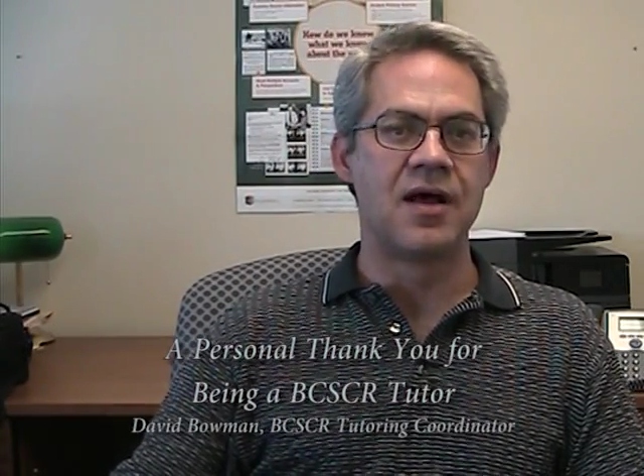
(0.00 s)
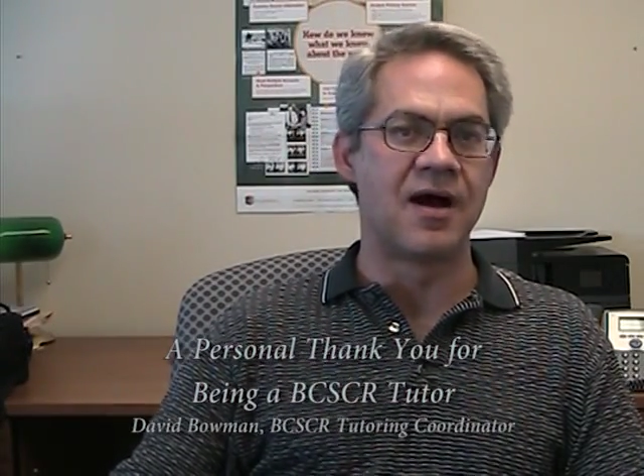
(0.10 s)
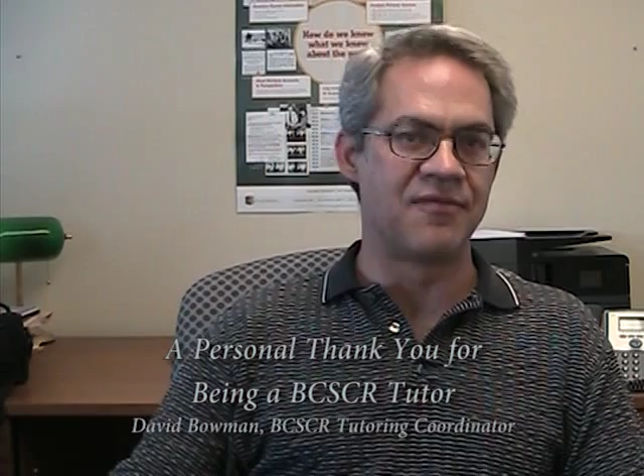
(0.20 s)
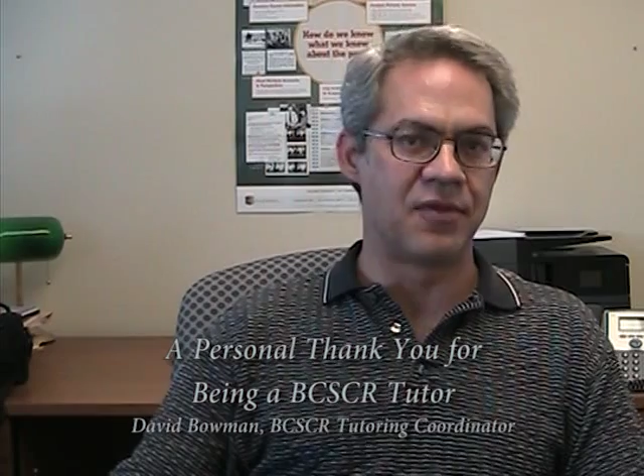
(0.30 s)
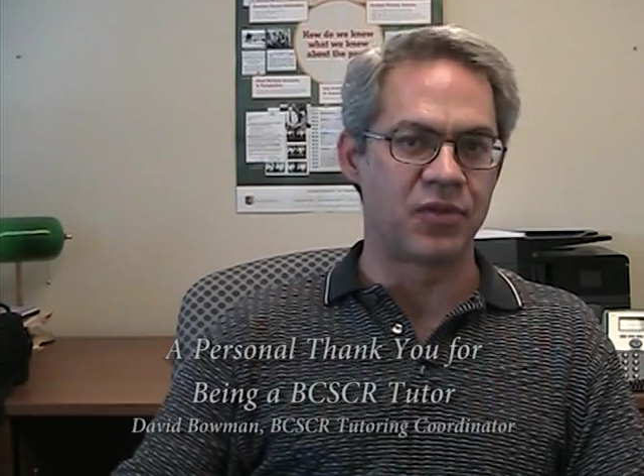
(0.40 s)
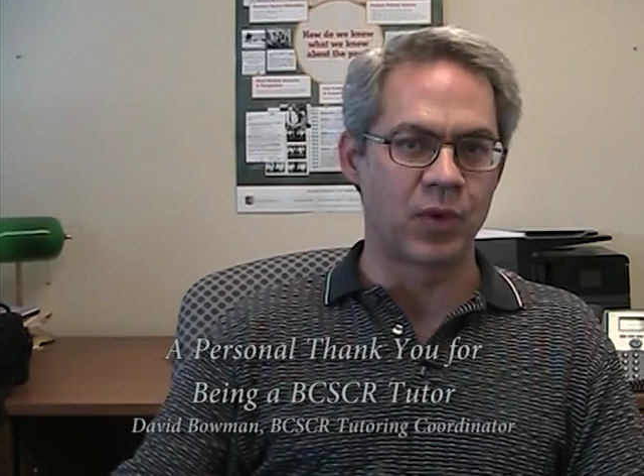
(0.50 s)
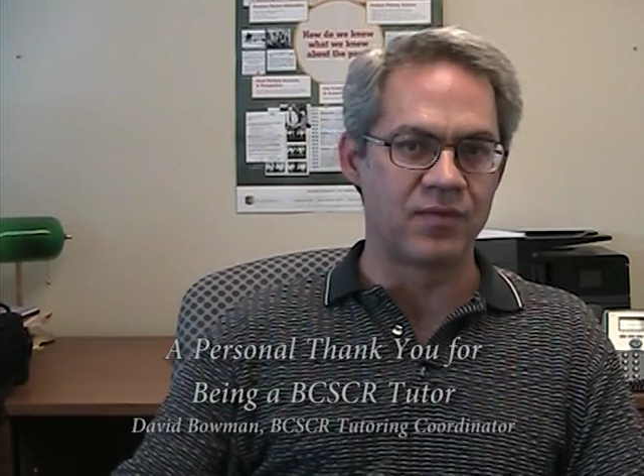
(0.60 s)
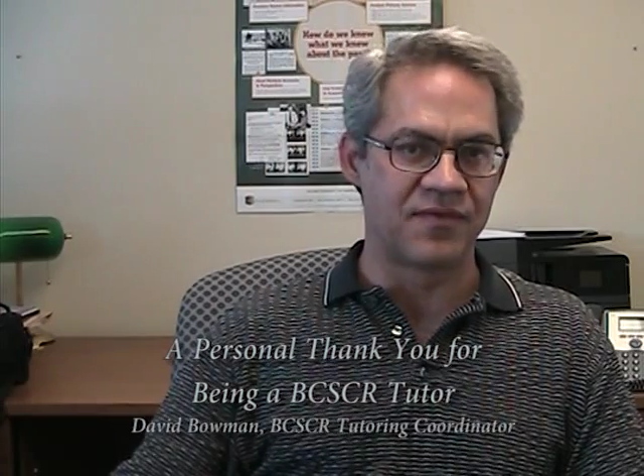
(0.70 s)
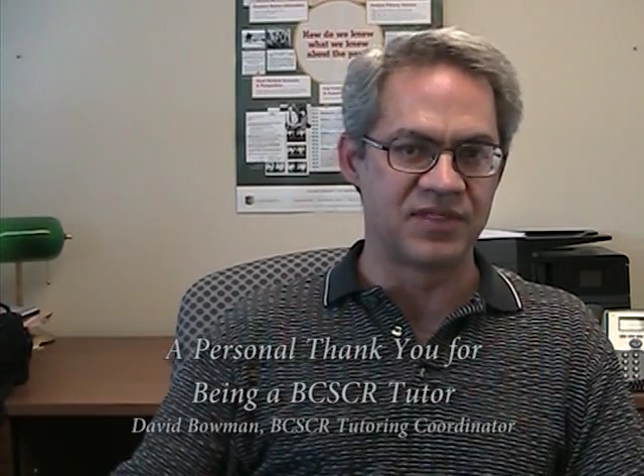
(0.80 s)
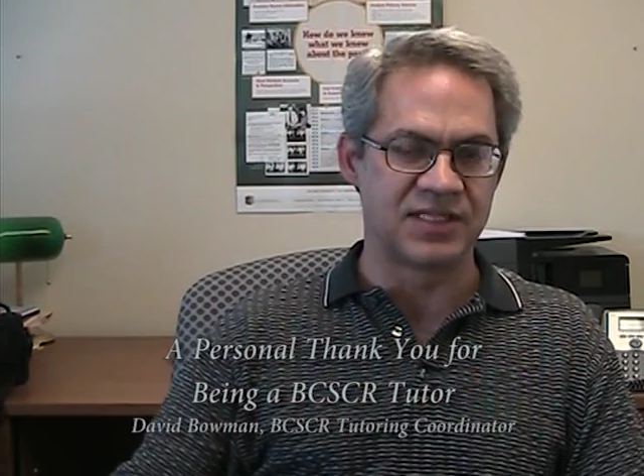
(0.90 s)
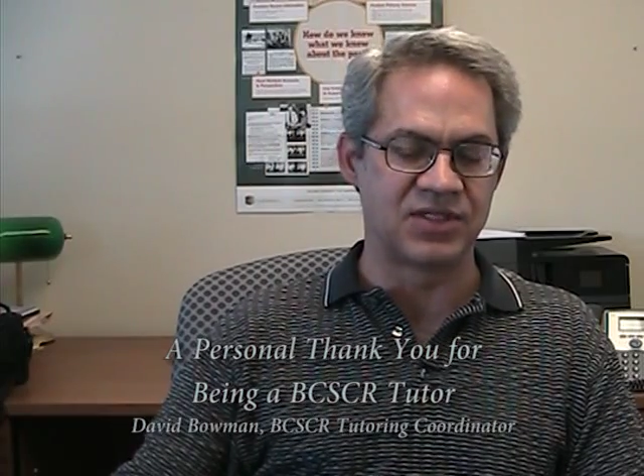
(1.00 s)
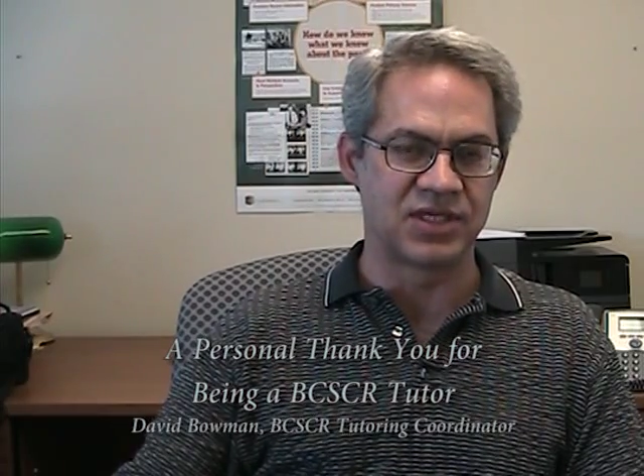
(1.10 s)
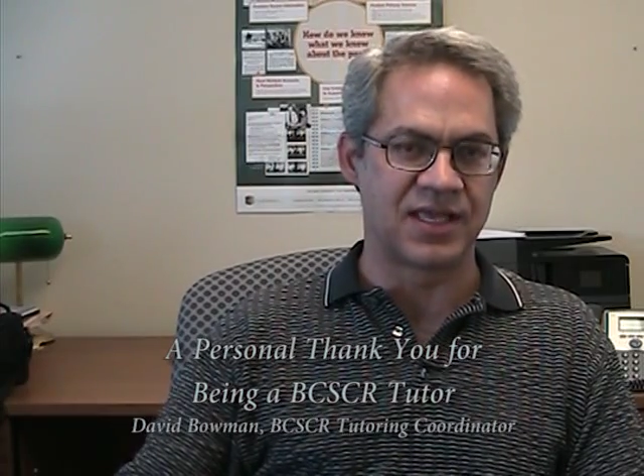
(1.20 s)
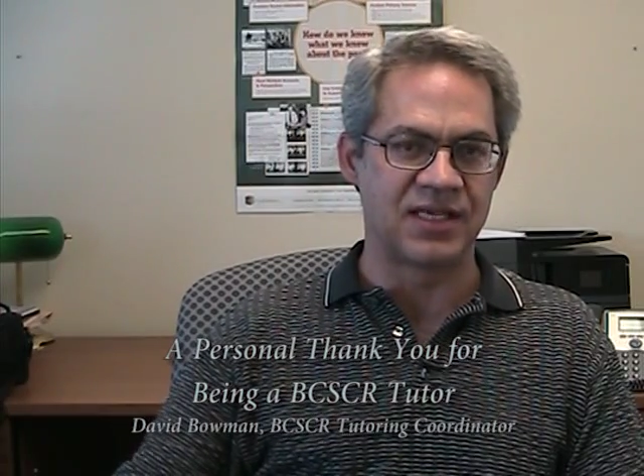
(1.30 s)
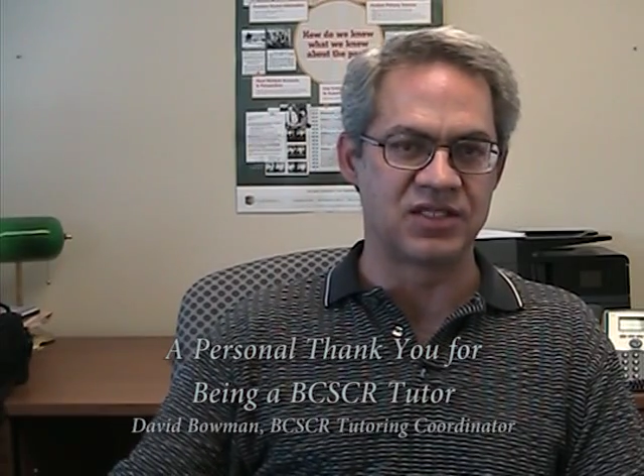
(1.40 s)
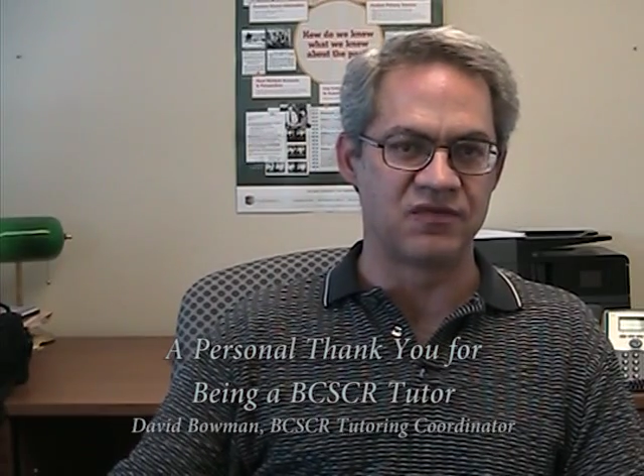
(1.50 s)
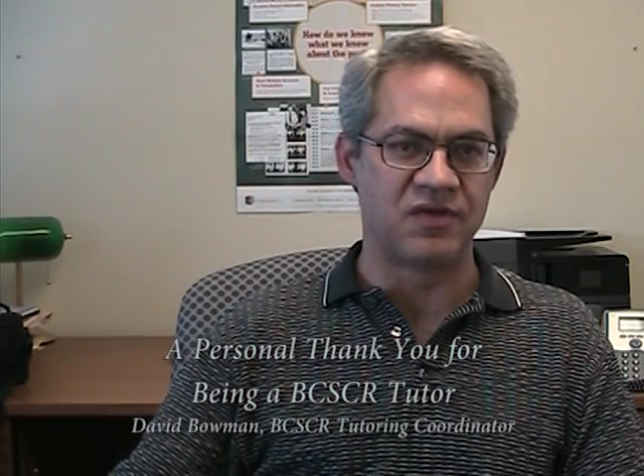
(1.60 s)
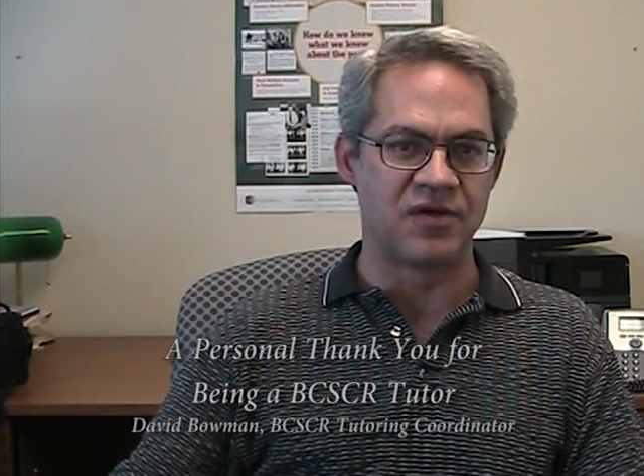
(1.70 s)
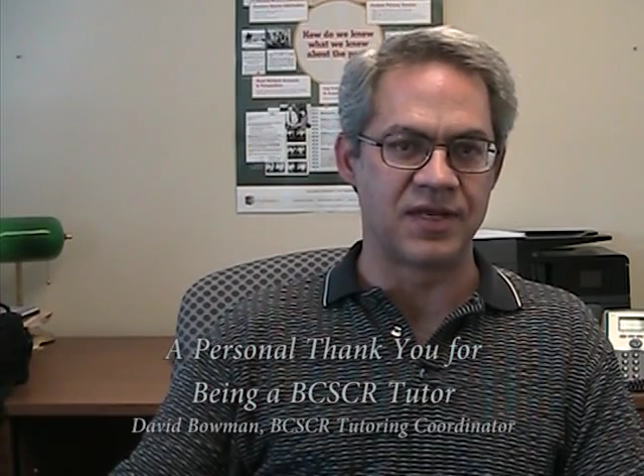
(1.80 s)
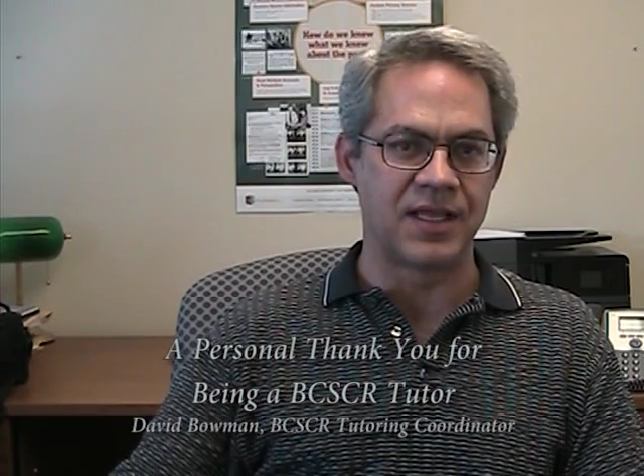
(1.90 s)
of the Three Rivers Education
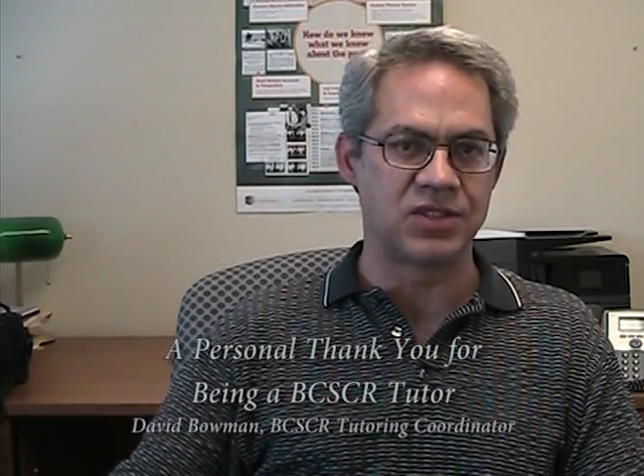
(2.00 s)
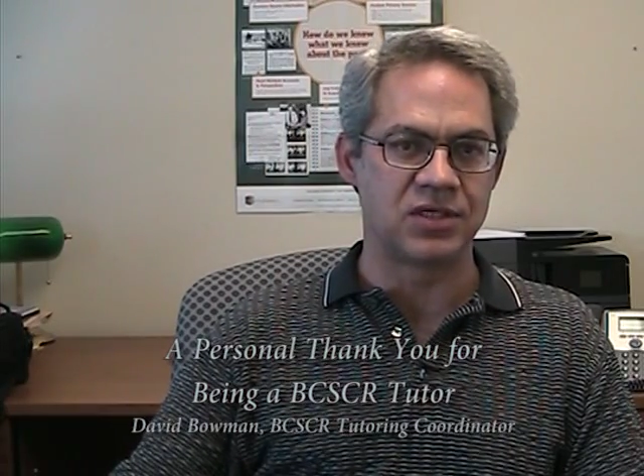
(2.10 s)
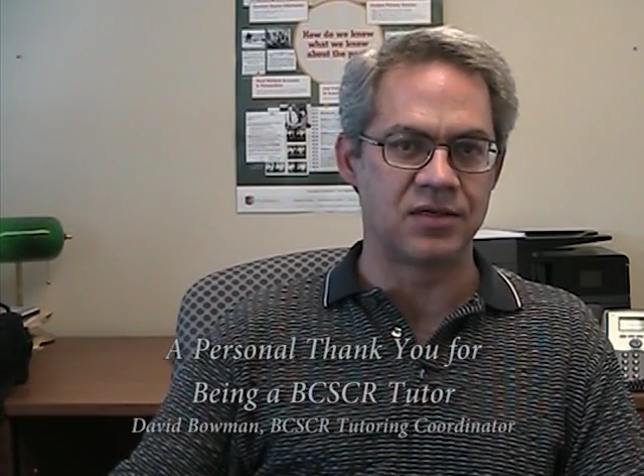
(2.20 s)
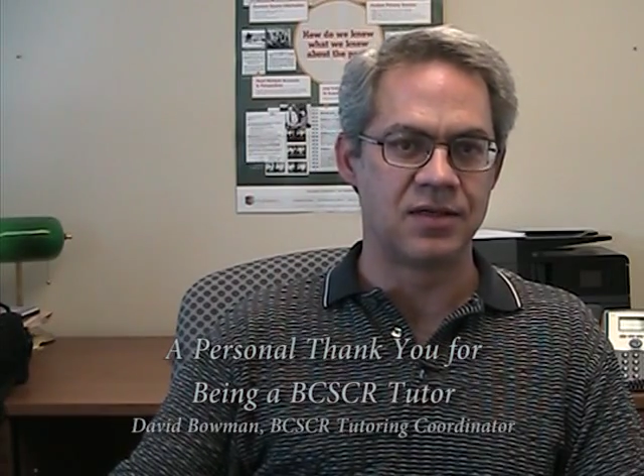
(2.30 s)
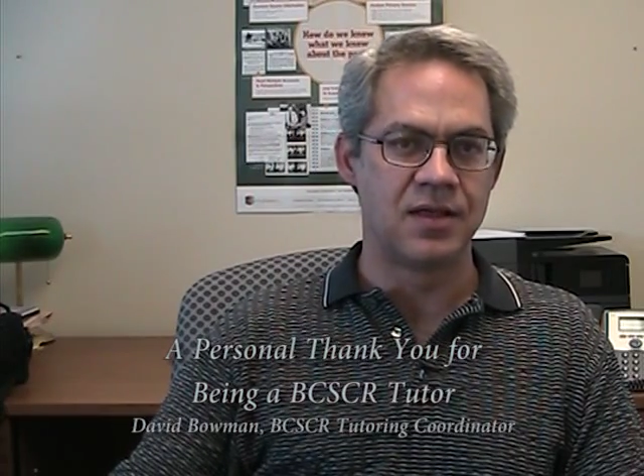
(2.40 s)
Foundation.